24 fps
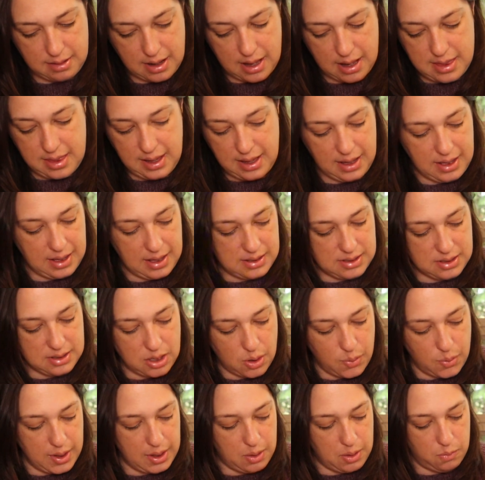I think it's
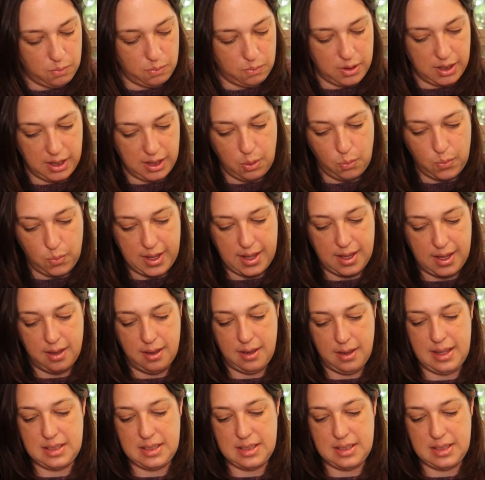going really well.